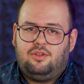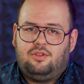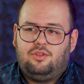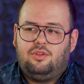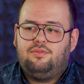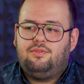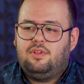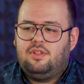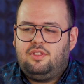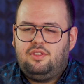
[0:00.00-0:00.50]

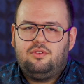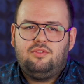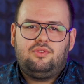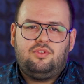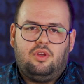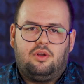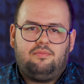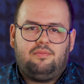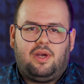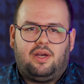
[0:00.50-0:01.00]
You will use
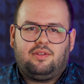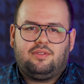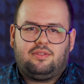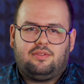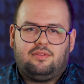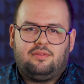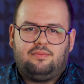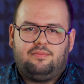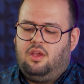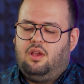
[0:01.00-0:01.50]
your
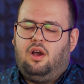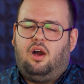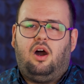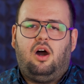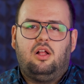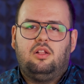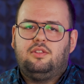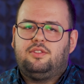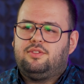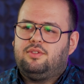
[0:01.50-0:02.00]
mouse.
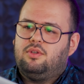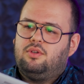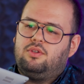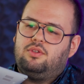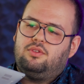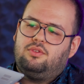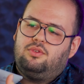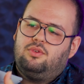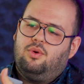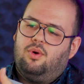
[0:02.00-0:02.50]
Also,
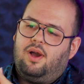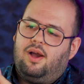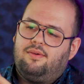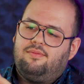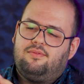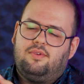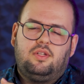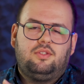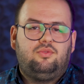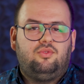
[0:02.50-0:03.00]
you
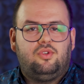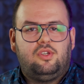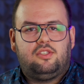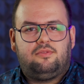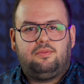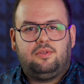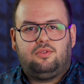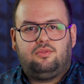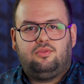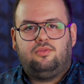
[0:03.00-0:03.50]
have one
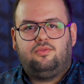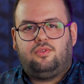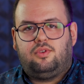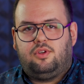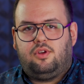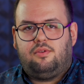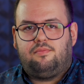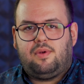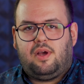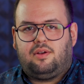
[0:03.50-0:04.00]
USB 2 for
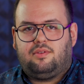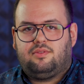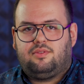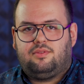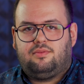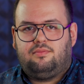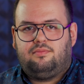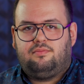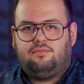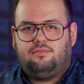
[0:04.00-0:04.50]
your
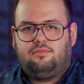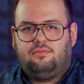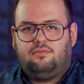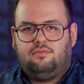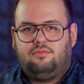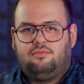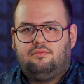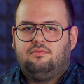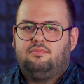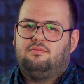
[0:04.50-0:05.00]
mouse.
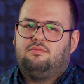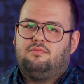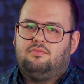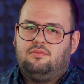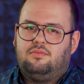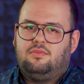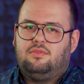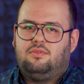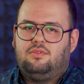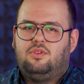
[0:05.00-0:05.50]

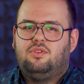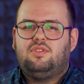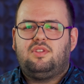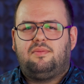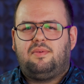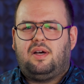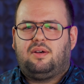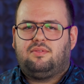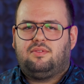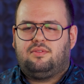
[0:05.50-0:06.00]
Use a
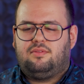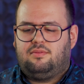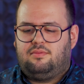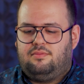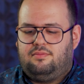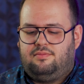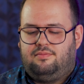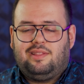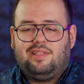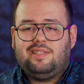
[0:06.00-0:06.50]
mouse.
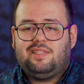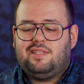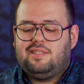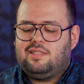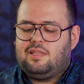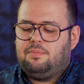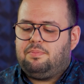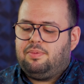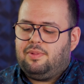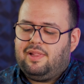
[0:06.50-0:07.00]
This is
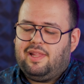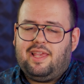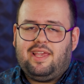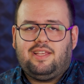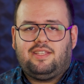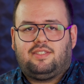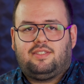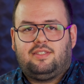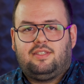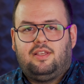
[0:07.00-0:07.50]
the
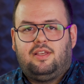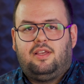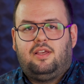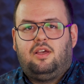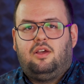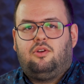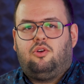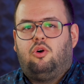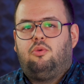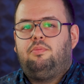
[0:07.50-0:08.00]
place
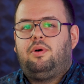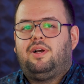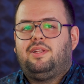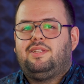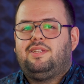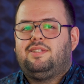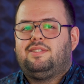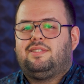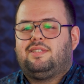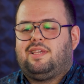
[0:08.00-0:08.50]

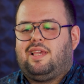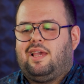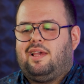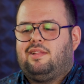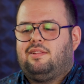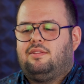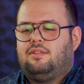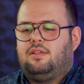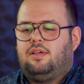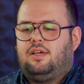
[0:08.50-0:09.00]
companies
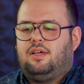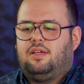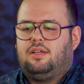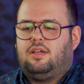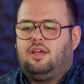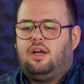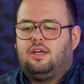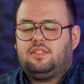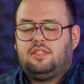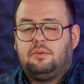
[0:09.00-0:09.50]
can
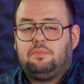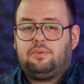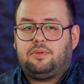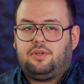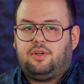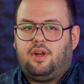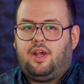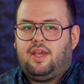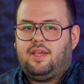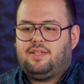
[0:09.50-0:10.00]
cut the
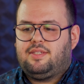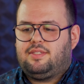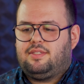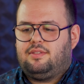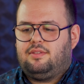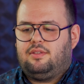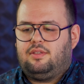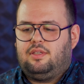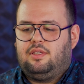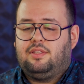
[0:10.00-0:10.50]

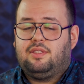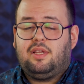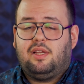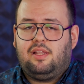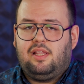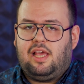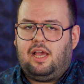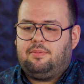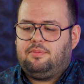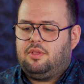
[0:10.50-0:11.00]
price in their
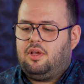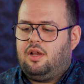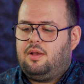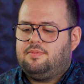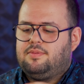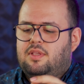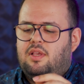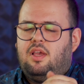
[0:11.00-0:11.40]
laptops